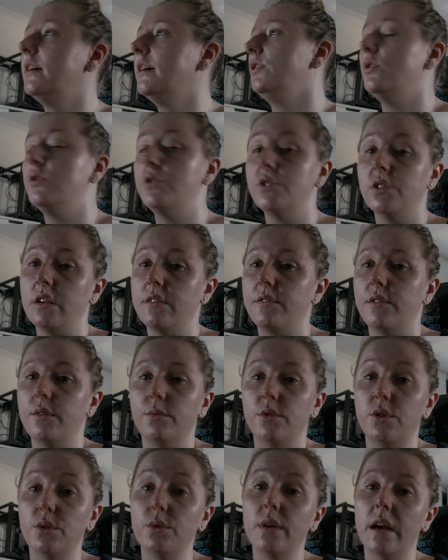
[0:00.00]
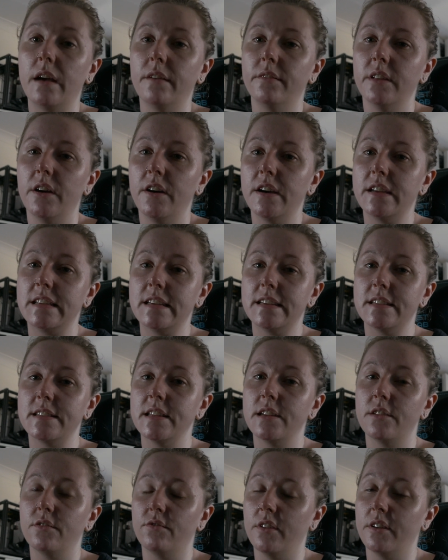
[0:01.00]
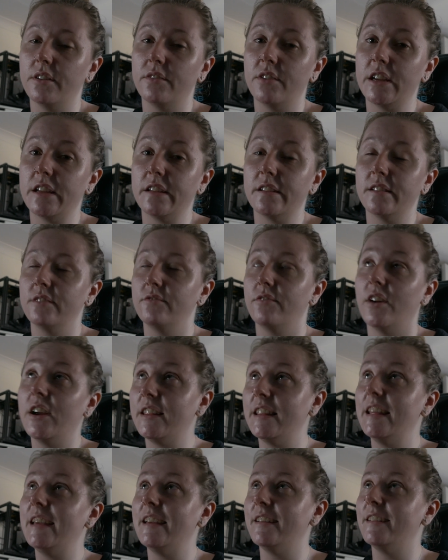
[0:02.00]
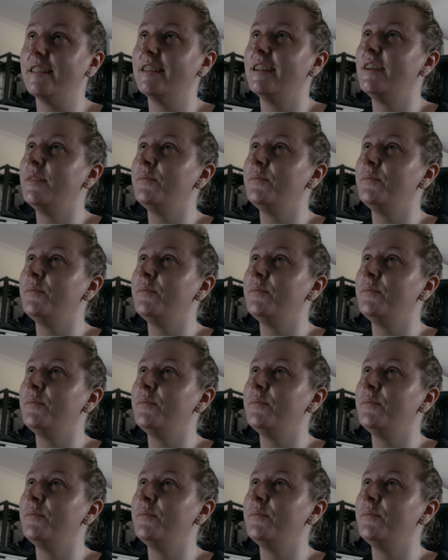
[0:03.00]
Usually if you do have the idea sitting right there,